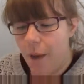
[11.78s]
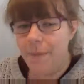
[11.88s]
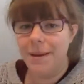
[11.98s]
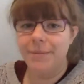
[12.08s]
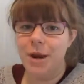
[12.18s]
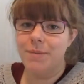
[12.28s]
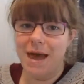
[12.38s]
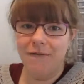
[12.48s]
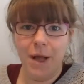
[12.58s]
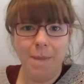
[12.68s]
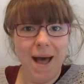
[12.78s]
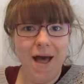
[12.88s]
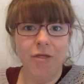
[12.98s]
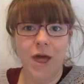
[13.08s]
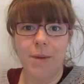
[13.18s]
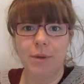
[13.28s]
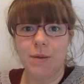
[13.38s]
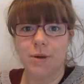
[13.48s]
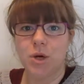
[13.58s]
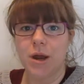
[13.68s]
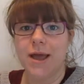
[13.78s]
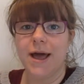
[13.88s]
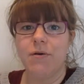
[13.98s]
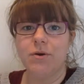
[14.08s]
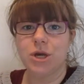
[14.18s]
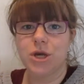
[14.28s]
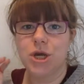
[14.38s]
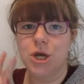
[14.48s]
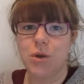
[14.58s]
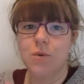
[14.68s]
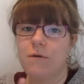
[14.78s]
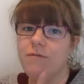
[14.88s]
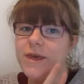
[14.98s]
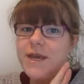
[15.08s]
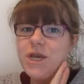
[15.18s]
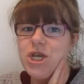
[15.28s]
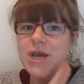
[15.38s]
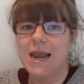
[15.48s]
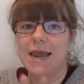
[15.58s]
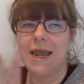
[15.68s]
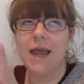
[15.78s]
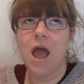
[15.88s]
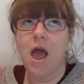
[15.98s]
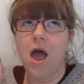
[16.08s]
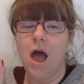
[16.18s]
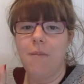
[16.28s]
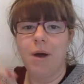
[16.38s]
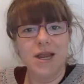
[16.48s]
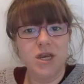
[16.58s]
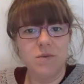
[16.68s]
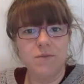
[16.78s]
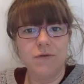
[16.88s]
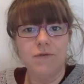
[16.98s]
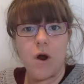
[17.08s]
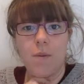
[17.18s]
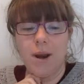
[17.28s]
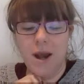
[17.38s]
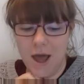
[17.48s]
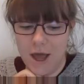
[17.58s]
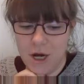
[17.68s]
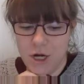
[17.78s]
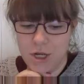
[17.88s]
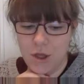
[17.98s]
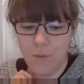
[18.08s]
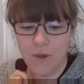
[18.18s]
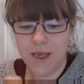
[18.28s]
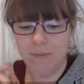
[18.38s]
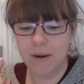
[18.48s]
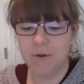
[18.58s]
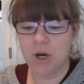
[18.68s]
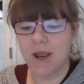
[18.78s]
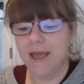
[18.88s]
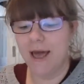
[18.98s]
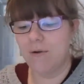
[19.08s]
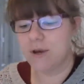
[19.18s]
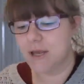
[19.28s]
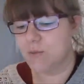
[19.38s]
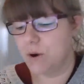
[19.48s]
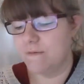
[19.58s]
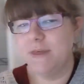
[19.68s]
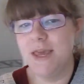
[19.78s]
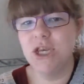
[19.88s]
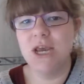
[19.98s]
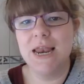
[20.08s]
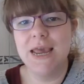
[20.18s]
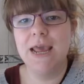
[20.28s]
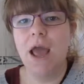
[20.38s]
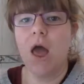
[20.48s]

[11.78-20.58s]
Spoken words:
But I'm going to be having a bath and I'm going to be trying out two of the jelly items from Lush. So the ones that I'm going to be trying out is one of the jelly